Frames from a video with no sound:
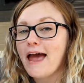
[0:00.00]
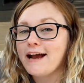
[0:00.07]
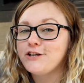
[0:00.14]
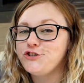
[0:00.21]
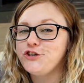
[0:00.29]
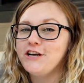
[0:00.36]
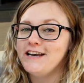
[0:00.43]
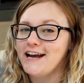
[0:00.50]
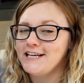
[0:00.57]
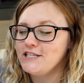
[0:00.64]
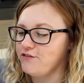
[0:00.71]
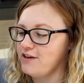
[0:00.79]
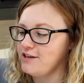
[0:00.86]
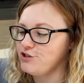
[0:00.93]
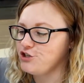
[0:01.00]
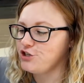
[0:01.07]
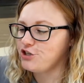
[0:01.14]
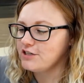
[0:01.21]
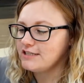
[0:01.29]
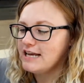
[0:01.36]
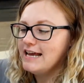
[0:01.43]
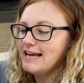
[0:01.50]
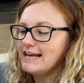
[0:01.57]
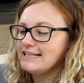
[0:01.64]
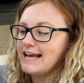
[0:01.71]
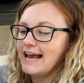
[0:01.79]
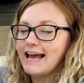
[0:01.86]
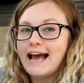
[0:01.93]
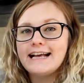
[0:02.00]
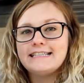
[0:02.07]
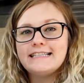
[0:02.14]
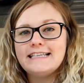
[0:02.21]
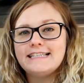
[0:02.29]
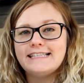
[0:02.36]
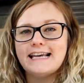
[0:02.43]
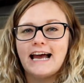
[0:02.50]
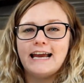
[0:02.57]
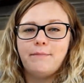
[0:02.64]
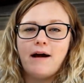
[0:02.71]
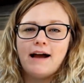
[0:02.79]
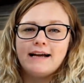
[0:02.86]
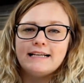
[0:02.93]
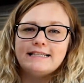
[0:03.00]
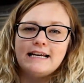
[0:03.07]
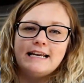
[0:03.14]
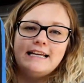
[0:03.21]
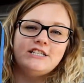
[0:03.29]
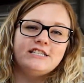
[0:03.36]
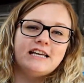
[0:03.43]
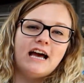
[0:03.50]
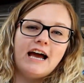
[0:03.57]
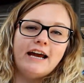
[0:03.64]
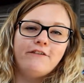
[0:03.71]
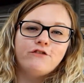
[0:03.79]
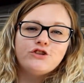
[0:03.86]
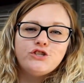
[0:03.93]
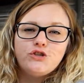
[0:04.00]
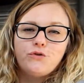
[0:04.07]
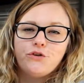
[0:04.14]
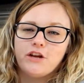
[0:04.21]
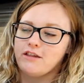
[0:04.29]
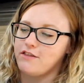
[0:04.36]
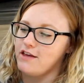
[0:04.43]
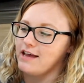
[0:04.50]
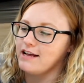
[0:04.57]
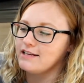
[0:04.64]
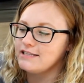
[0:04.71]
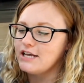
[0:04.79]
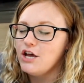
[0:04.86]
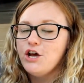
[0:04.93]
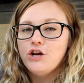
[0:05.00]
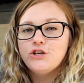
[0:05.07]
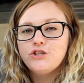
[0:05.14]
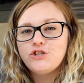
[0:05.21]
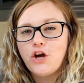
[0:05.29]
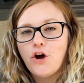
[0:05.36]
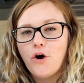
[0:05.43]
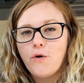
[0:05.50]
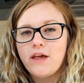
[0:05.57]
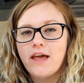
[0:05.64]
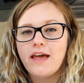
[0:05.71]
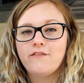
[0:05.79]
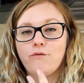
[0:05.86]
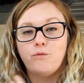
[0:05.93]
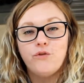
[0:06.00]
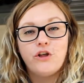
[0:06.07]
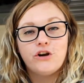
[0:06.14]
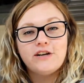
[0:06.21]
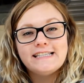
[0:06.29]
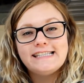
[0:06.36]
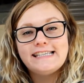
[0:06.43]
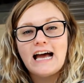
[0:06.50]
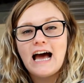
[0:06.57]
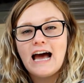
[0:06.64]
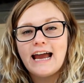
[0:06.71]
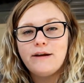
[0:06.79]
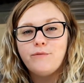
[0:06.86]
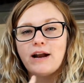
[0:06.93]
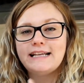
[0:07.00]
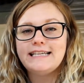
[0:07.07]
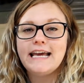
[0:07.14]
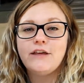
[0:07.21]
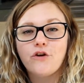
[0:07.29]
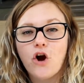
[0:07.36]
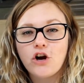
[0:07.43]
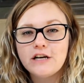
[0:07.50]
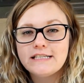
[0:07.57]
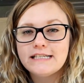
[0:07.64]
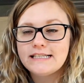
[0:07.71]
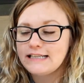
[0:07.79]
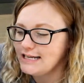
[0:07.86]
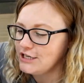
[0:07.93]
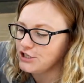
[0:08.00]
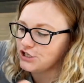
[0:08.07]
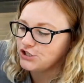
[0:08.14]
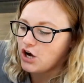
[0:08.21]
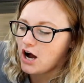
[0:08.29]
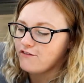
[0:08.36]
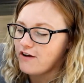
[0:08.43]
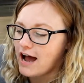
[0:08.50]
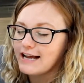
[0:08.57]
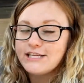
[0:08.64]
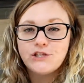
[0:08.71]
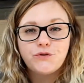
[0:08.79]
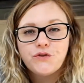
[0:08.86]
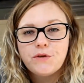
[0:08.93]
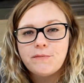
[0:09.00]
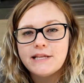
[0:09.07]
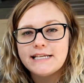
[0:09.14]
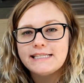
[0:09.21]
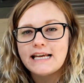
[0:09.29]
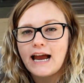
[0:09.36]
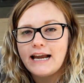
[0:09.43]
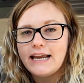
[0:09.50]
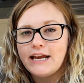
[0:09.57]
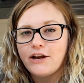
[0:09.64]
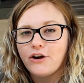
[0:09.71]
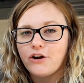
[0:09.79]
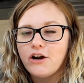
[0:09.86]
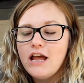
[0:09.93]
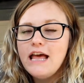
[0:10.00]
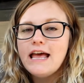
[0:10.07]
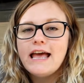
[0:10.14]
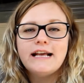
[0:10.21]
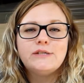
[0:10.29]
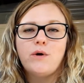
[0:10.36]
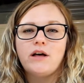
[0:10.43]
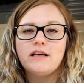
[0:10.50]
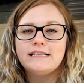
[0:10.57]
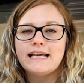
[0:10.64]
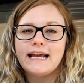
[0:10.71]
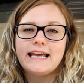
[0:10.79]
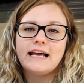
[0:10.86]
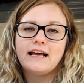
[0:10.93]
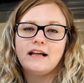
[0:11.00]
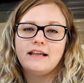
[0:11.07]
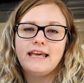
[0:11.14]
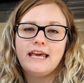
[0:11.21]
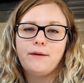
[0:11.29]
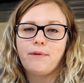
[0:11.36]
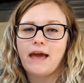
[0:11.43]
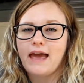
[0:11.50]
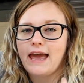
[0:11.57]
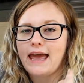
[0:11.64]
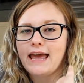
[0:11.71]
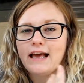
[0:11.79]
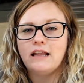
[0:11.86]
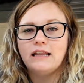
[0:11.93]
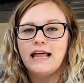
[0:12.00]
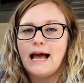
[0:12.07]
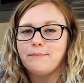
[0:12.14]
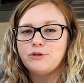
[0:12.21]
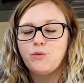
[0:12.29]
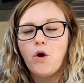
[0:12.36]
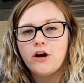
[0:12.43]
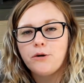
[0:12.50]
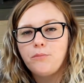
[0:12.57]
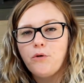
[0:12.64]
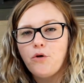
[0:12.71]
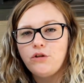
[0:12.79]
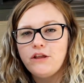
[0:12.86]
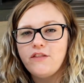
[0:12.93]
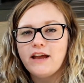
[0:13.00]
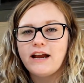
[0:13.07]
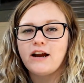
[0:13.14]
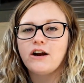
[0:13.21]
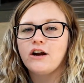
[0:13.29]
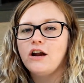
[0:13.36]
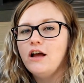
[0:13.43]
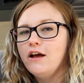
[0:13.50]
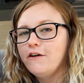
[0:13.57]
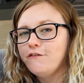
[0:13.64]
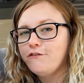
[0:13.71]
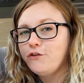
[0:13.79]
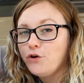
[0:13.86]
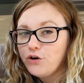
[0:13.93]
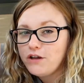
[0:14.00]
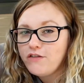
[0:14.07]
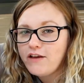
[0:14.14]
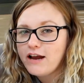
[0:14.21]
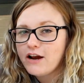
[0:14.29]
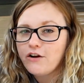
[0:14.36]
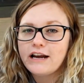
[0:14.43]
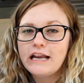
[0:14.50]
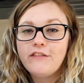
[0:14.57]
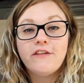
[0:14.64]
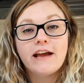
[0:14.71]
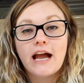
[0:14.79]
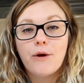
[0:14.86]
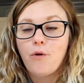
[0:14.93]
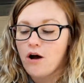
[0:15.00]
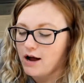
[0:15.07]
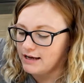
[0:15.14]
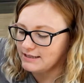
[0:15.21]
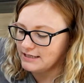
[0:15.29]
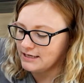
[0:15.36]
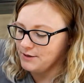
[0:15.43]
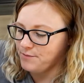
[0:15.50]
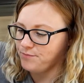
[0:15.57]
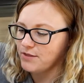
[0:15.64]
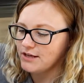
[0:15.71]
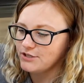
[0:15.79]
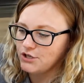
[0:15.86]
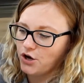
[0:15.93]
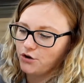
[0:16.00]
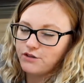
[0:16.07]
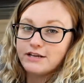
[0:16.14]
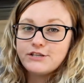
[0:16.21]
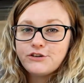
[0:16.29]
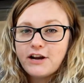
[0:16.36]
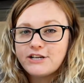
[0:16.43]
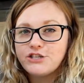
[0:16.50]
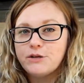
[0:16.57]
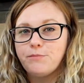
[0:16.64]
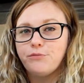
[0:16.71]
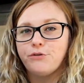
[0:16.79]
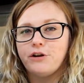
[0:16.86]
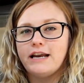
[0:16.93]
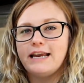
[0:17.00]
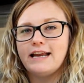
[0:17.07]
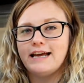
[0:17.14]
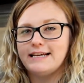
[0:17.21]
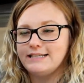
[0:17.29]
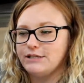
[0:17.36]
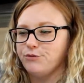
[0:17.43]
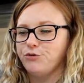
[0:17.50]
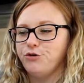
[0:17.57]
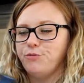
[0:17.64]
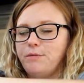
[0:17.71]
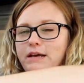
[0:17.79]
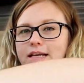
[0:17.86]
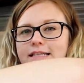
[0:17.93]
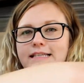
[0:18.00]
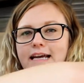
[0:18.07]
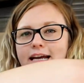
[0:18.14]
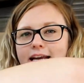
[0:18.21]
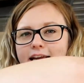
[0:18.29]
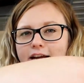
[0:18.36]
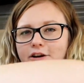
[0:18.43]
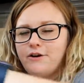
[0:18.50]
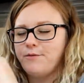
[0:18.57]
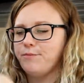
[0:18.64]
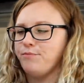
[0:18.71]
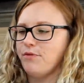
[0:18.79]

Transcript: extra nice features is that it has these side pockets on each side for storing things. So if they're inside, when I take their harnesses and leashes off, I store them in the side here, as well as I can keep a collapsed water bowl in there, food in there, anything I want. So these are actually pretty nice and roomy inside here.